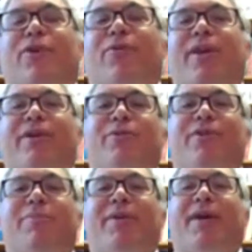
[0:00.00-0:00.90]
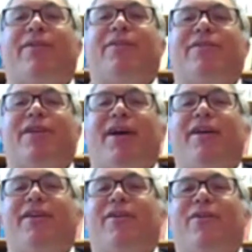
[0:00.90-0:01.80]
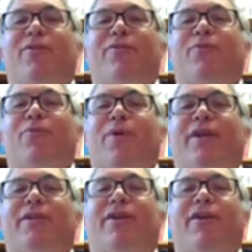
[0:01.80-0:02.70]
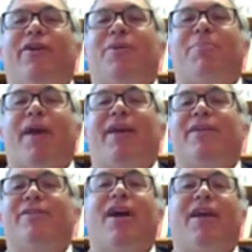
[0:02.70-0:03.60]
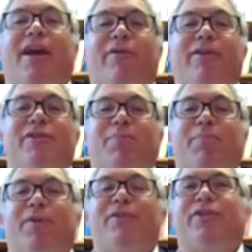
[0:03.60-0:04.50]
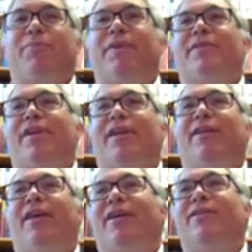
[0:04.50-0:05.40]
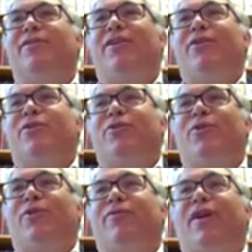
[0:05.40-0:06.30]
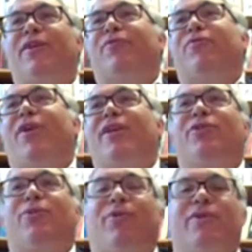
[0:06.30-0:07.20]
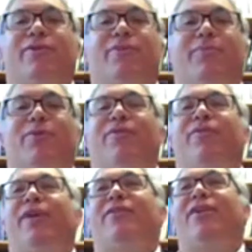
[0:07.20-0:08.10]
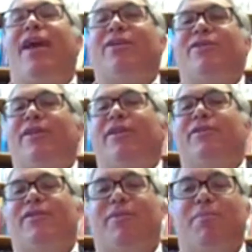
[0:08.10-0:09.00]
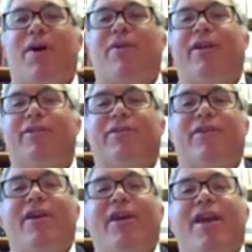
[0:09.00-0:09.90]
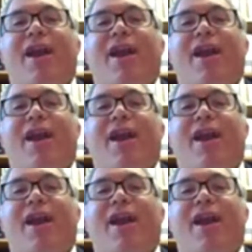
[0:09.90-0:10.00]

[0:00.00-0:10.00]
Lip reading: for critics who come down on the side of wanting to argue that Beckett is not Irish, but should be seen as sort of either French or some sort of internationalist, modernist,